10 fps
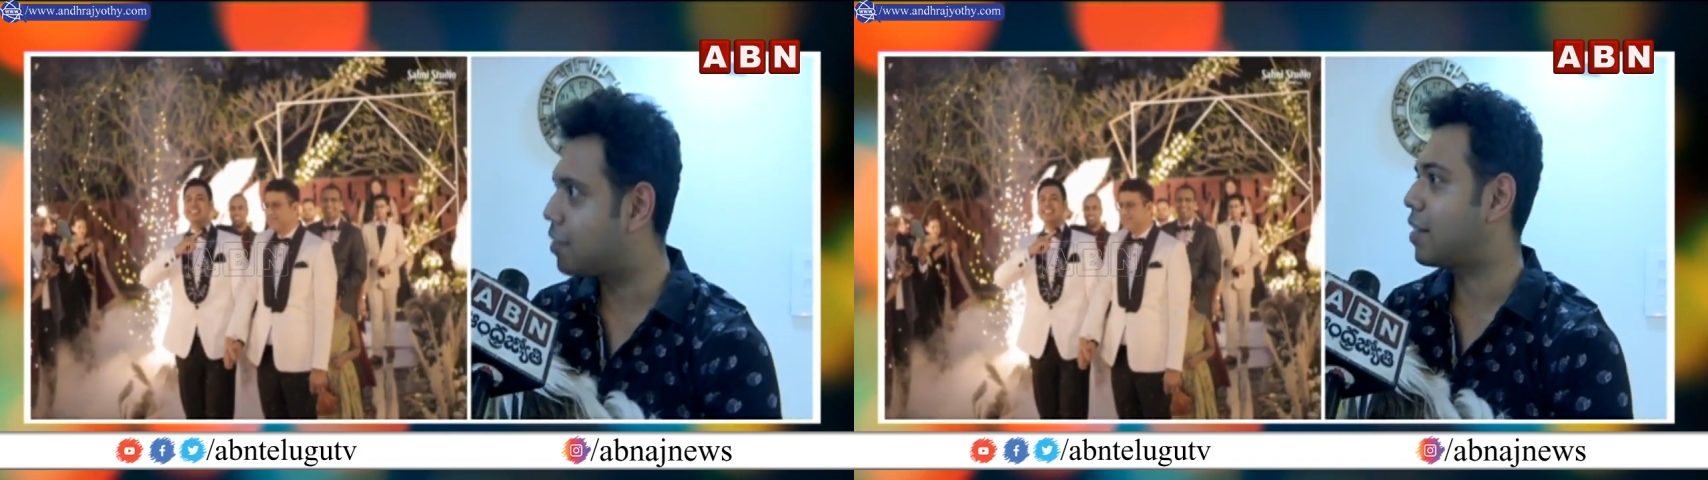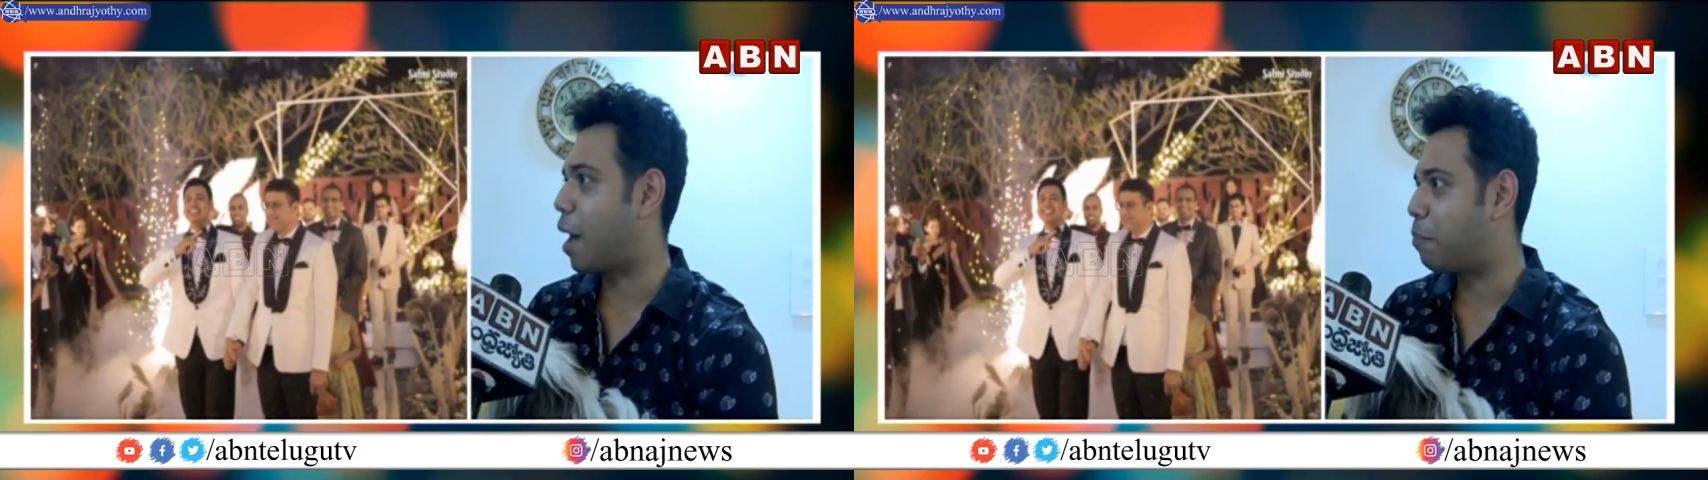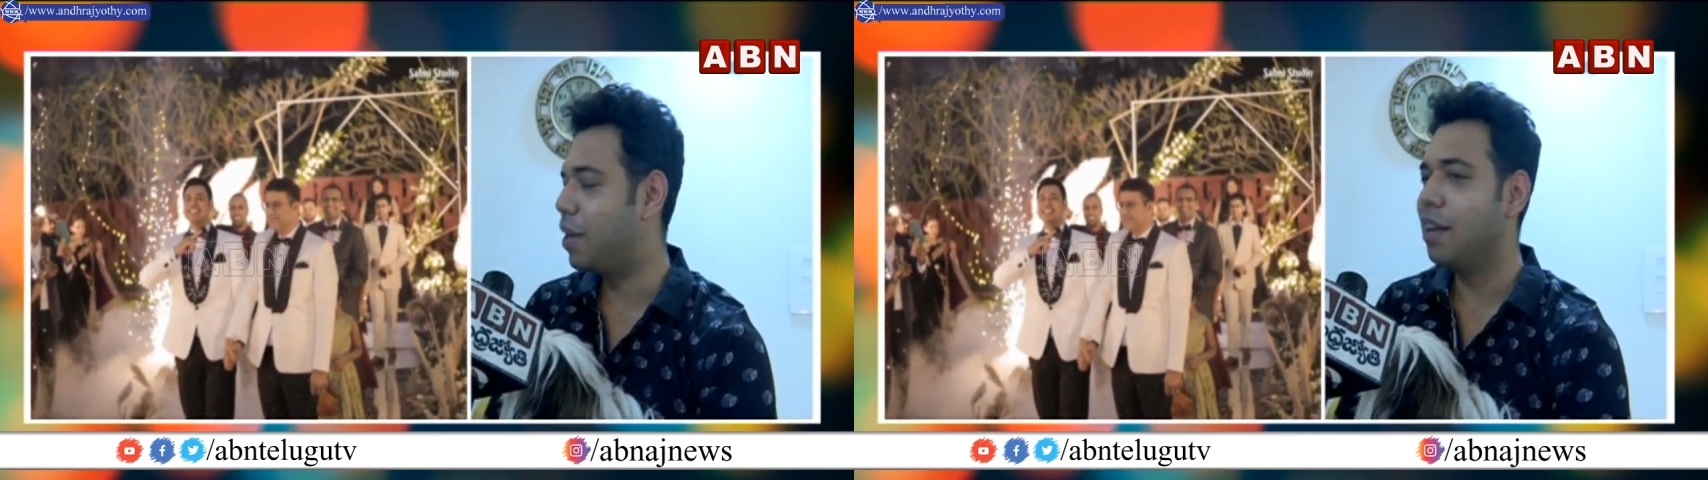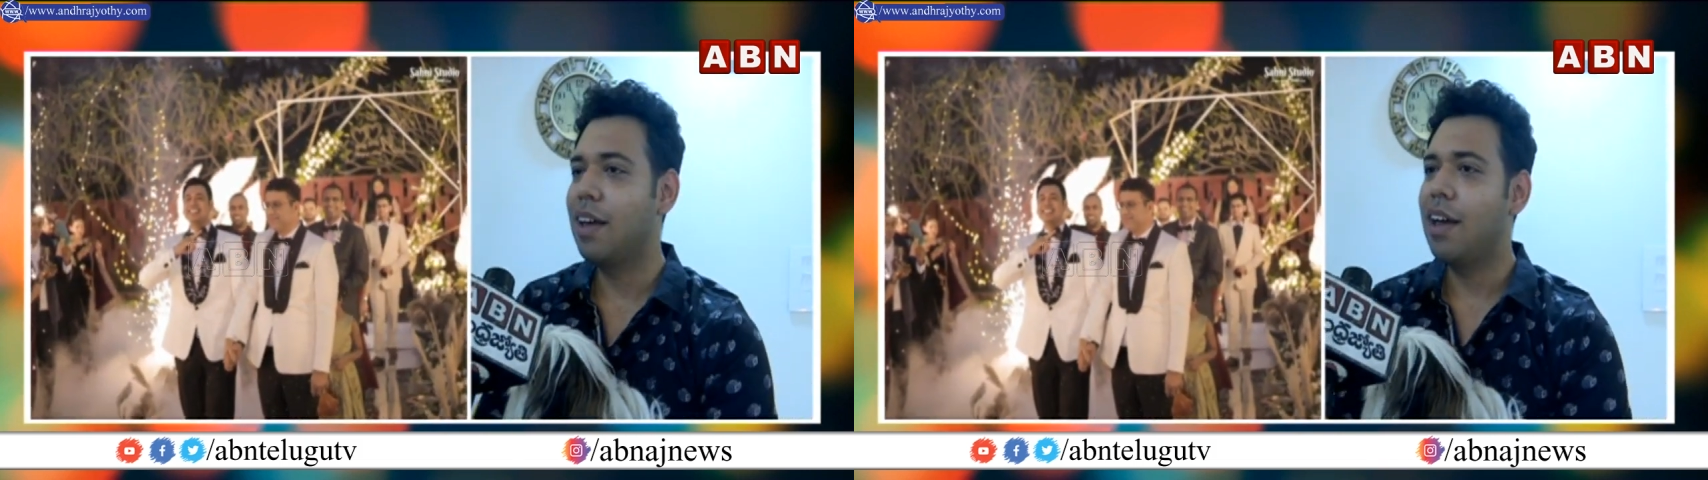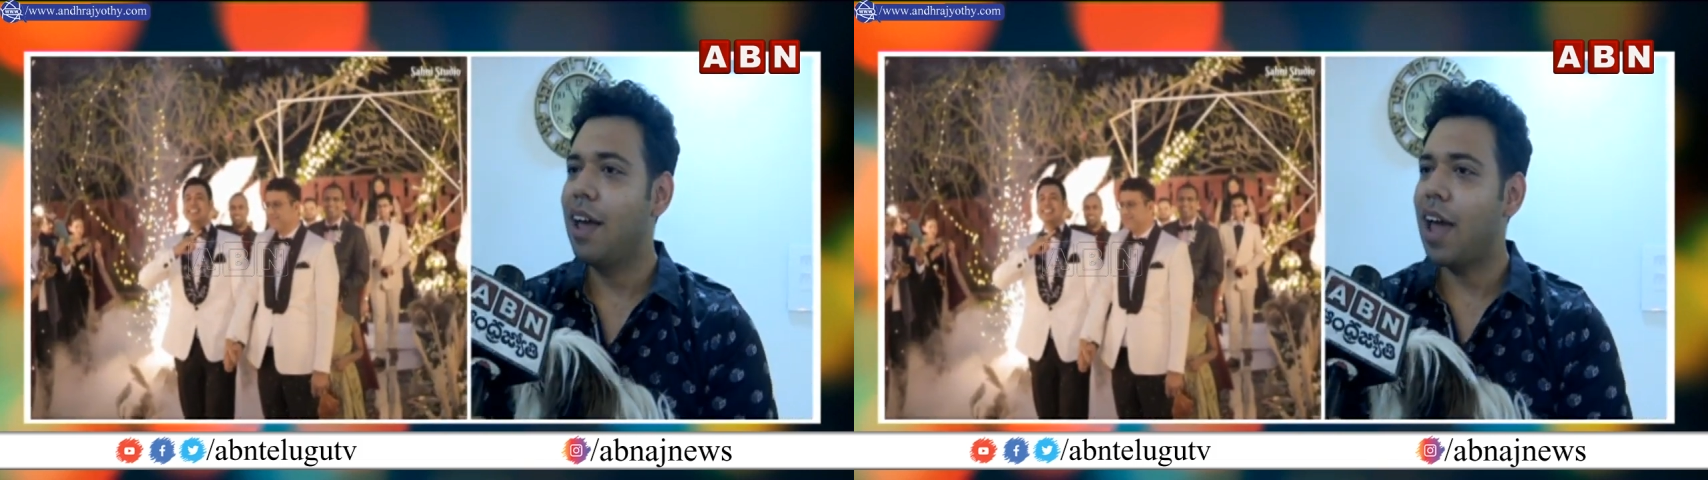us happy
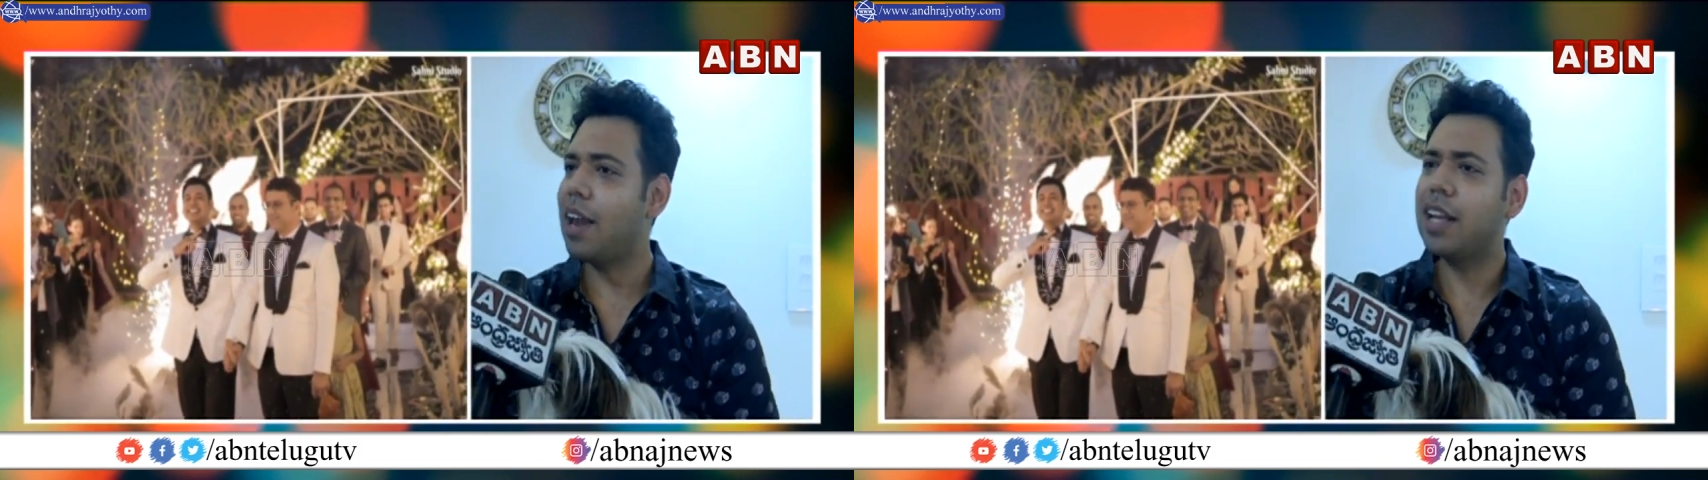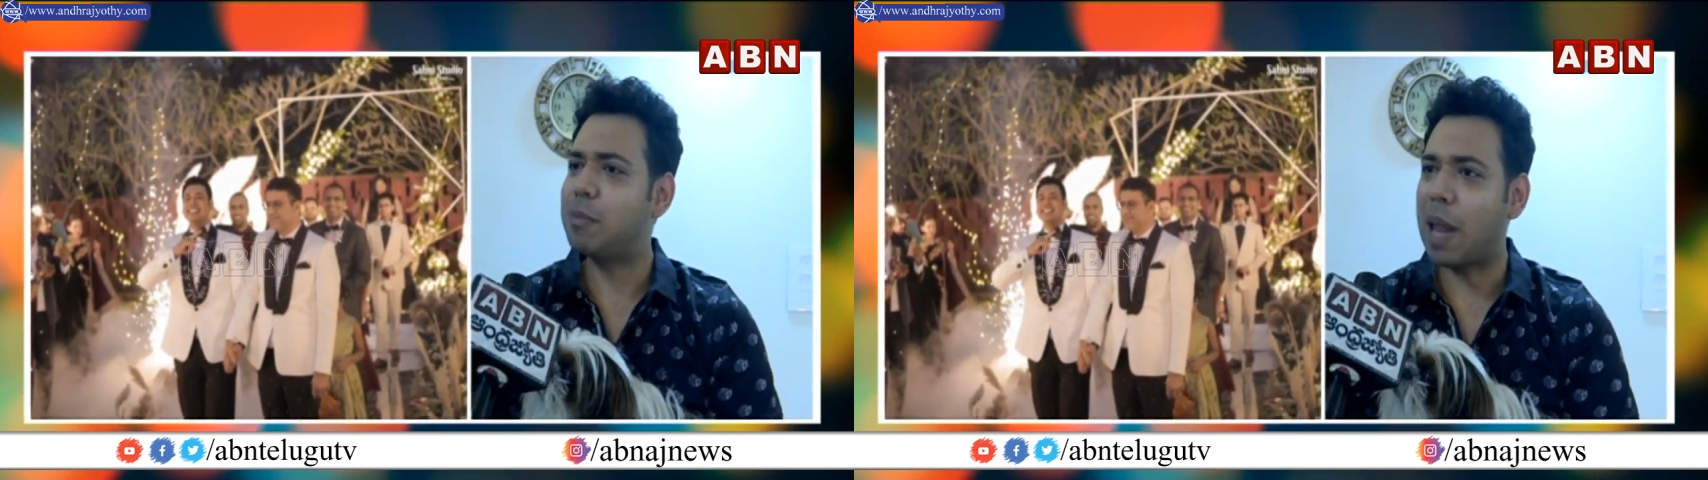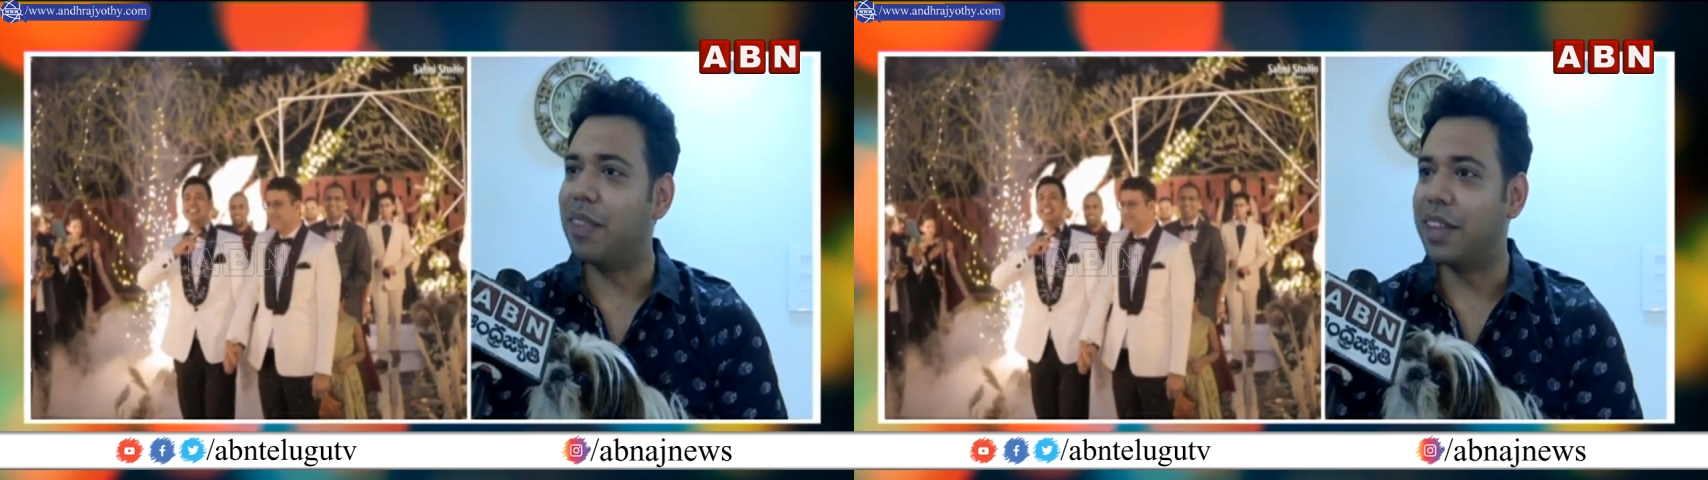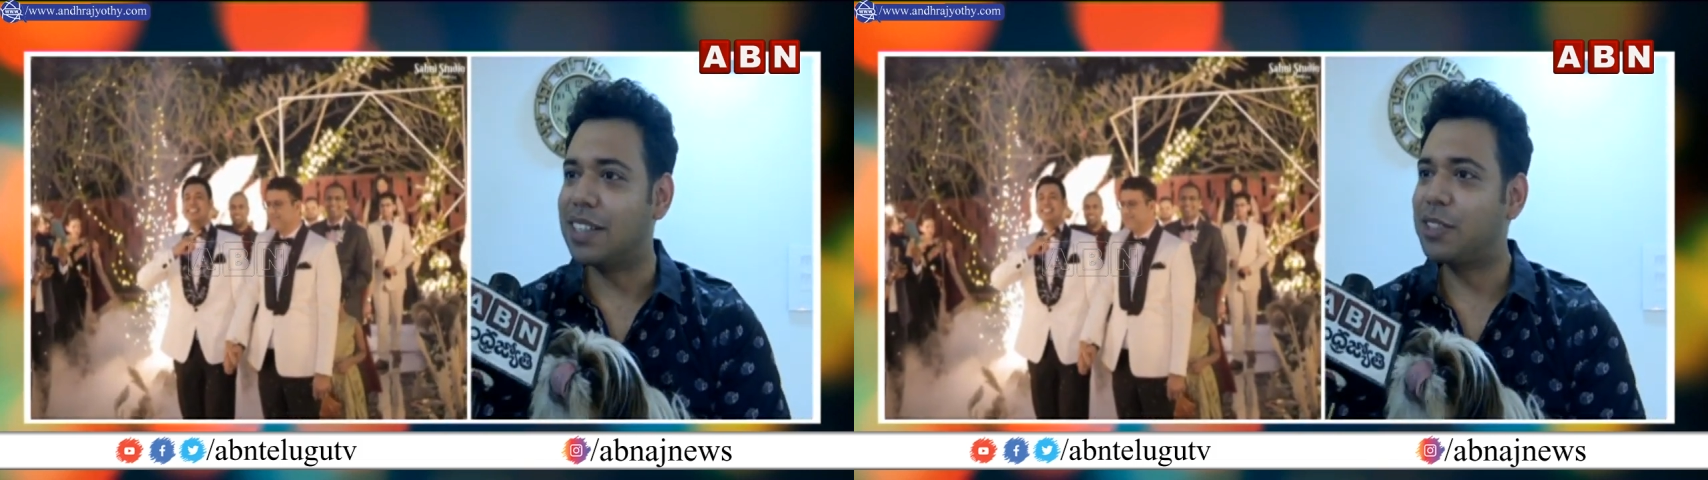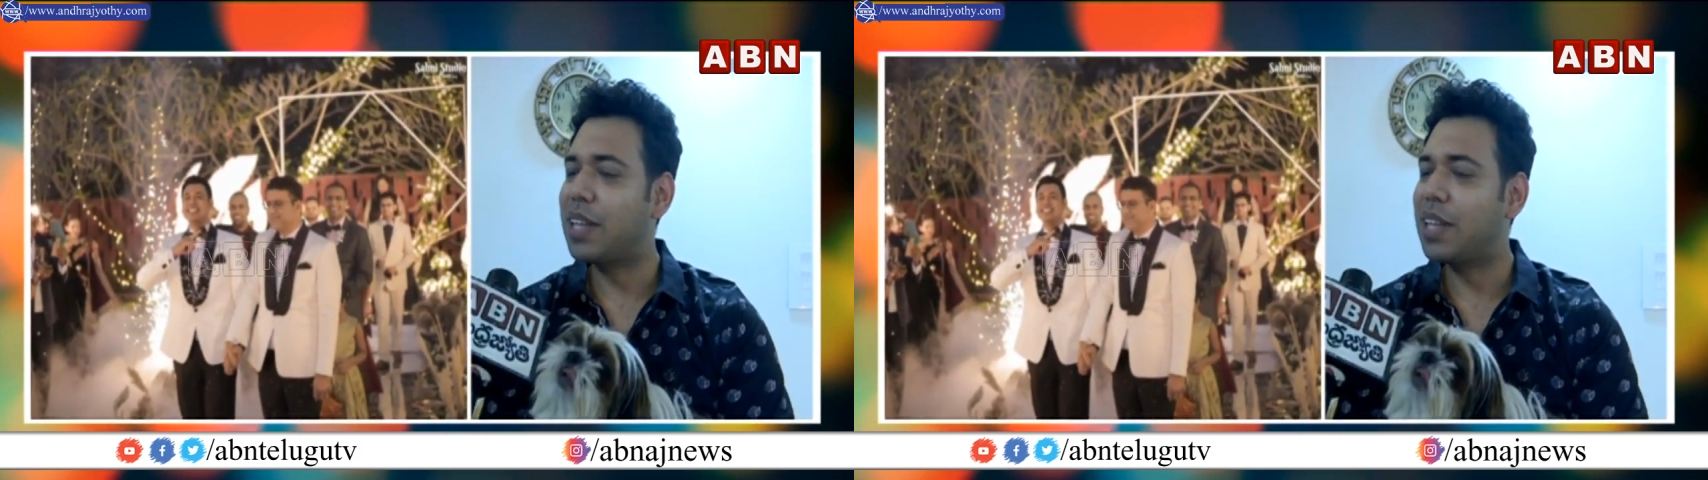and let's plan this.